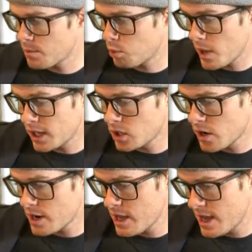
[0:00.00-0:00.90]

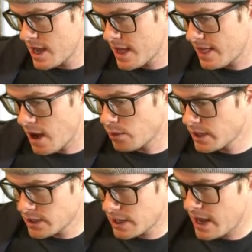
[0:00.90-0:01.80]
Wailord, that
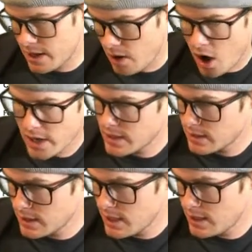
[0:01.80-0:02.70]
one,
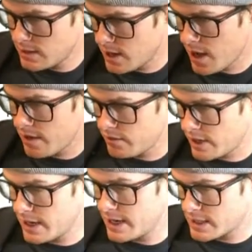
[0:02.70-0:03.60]
honestly, not
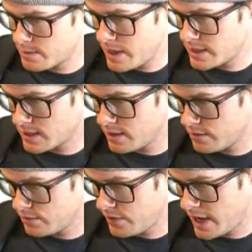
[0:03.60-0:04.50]
very
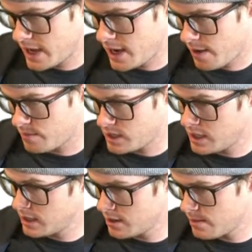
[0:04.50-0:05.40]
expensive, and I'm
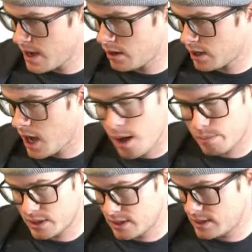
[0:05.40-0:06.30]
thinking about
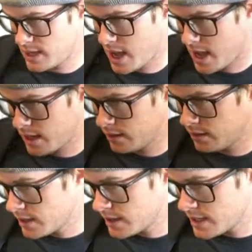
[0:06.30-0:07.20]
copping the 10.
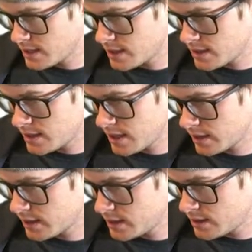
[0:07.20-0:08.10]
This is
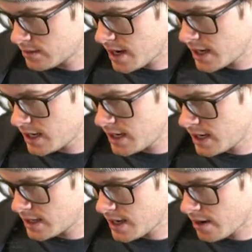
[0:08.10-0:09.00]
English right
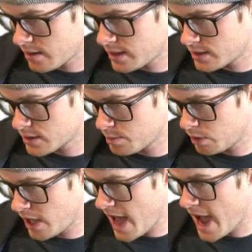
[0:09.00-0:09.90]
here, Towering
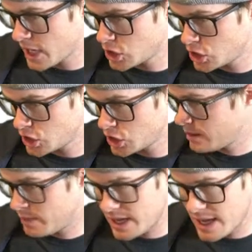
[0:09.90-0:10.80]
Splash.
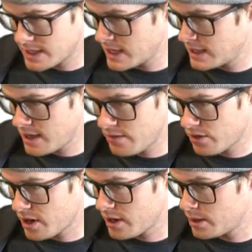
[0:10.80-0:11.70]
PSA 10
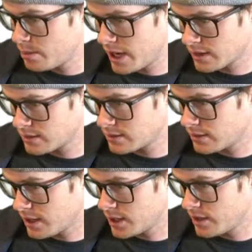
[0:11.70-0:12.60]
for 100 bucks.
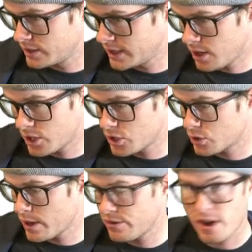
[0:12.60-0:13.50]
I love it.
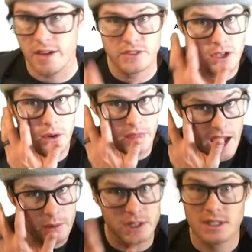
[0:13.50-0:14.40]
125. So
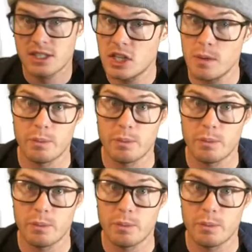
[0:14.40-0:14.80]
that one's cheap.